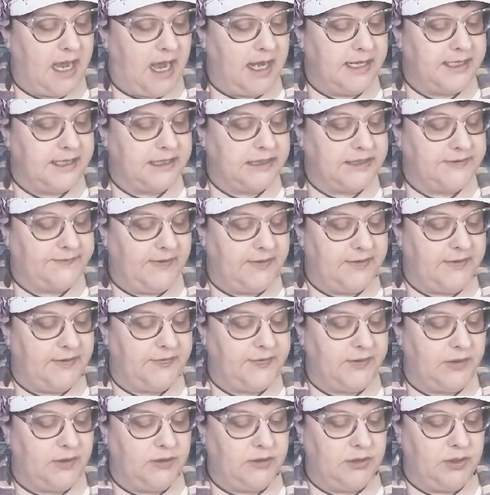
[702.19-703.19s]
I just find that
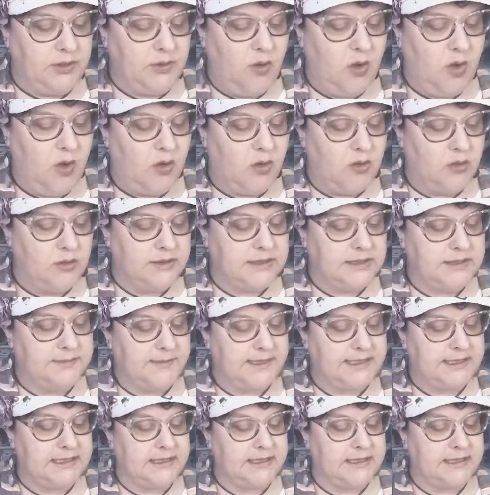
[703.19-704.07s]
the glue holds my